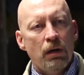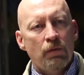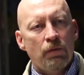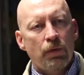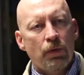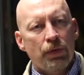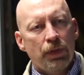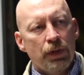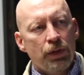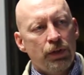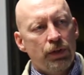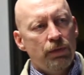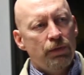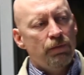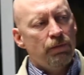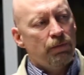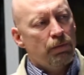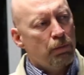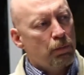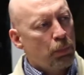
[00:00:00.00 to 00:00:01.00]
For the
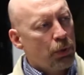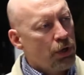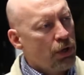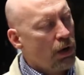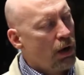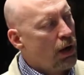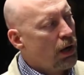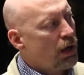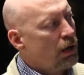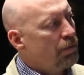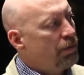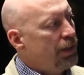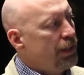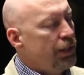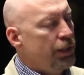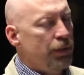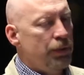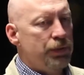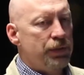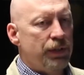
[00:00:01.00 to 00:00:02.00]
pornography
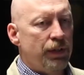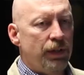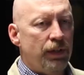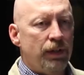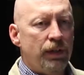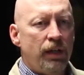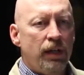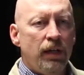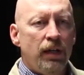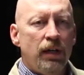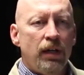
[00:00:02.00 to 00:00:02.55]
user,